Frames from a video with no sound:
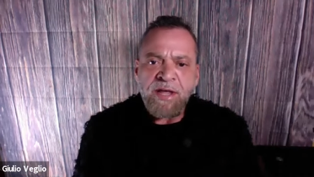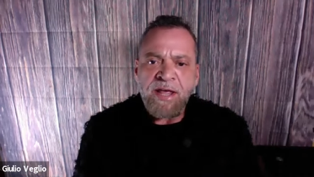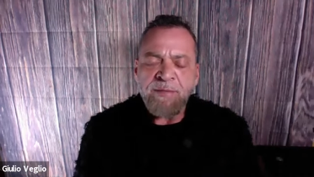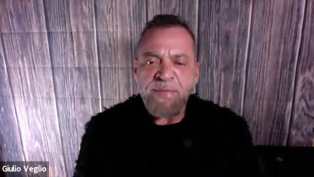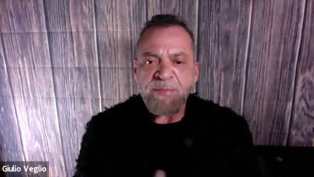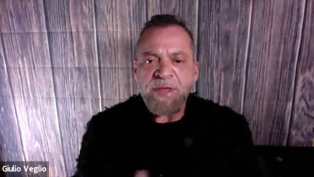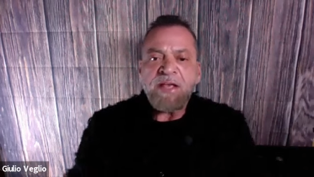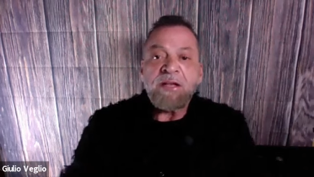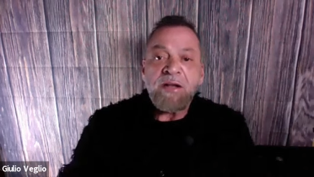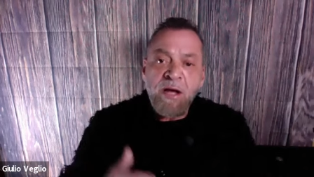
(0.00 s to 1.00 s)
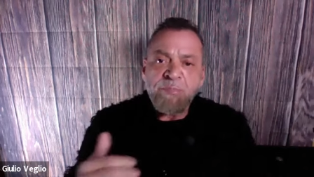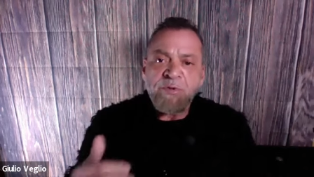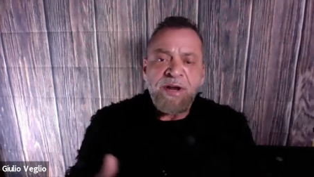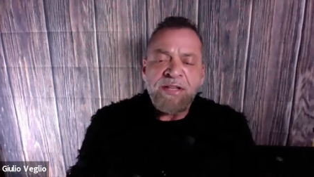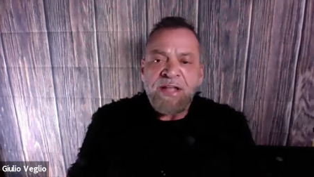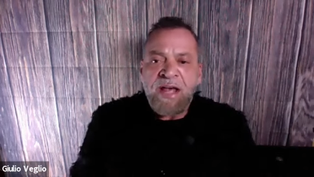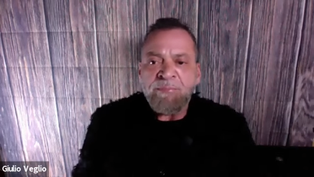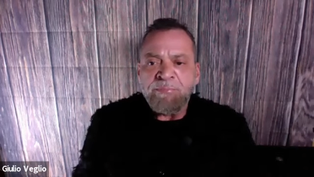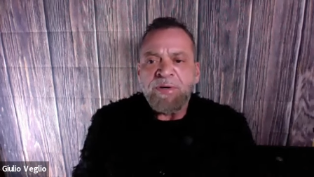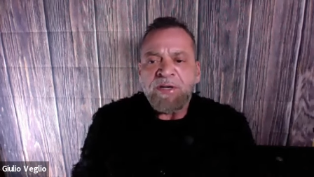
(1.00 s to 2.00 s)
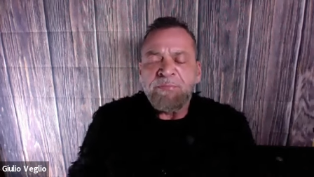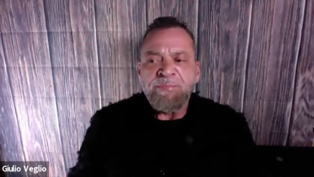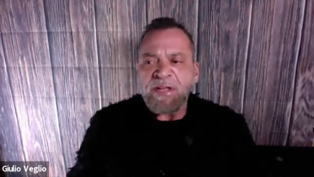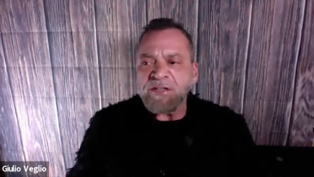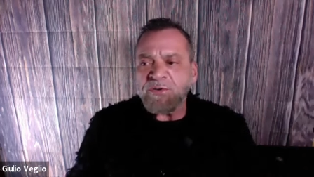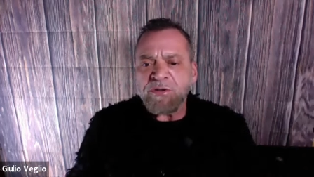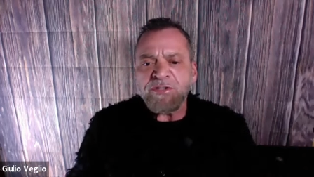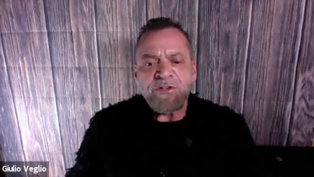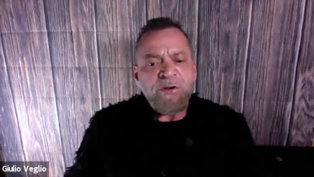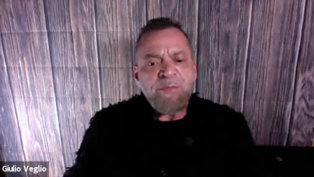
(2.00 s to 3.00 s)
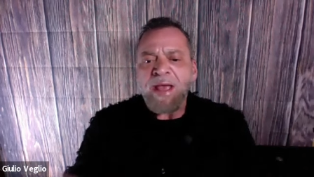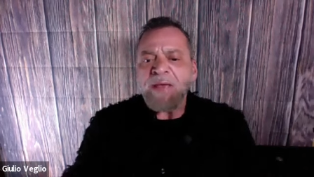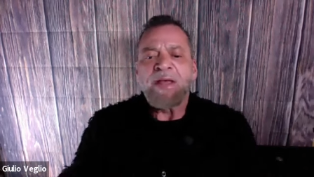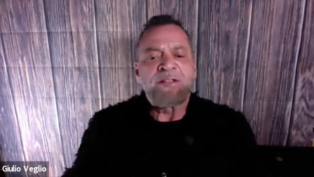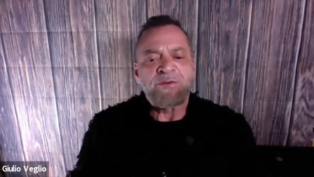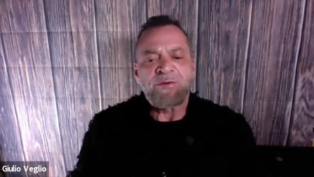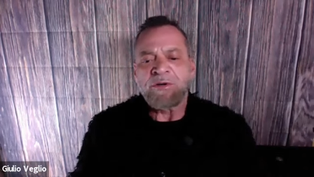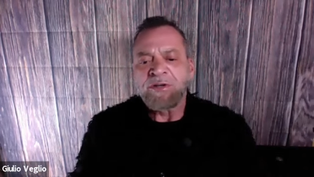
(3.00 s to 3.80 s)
And maybe I can upgrade that. But mentors, you're my mentor.